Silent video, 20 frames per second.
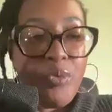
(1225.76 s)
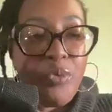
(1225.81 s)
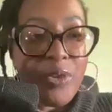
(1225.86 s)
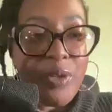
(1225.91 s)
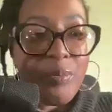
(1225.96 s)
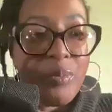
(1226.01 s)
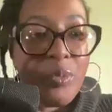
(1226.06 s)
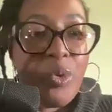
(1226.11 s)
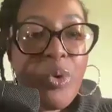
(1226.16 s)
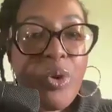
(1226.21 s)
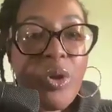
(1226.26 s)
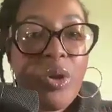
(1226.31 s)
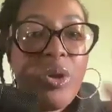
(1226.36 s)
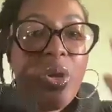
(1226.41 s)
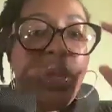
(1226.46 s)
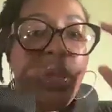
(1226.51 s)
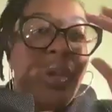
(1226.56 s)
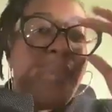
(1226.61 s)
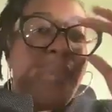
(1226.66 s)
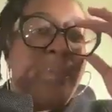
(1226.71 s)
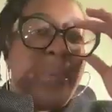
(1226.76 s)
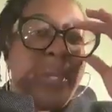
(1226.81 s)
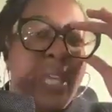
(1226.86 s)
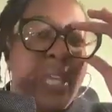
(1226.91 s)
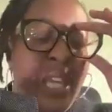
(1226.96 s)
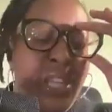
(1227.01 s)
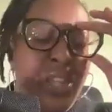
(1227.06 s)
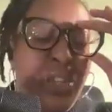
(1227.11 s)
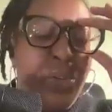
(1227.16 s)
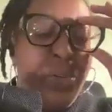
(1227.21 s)
moving more. But
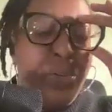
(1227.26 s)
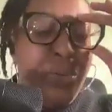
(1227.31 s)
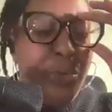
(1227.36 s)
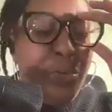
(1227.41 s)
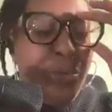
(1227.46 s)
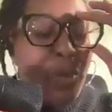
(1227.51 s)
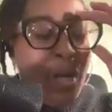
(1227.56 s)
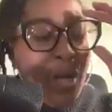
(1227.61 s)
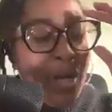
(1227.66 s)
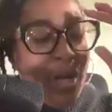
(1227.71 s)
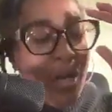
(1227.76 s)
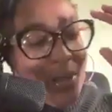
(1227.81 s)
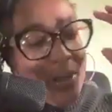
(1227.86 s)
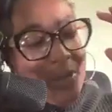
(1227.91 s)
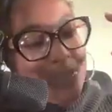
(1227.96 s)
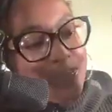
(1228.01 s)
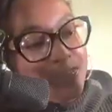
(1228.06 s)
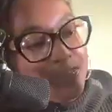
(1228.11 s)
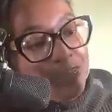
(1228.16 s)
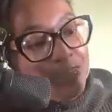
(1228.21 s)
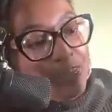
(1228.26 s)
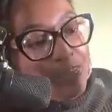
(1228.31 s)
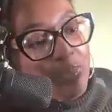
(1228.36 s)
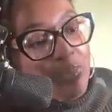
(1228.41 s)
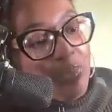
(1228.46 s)
can you, I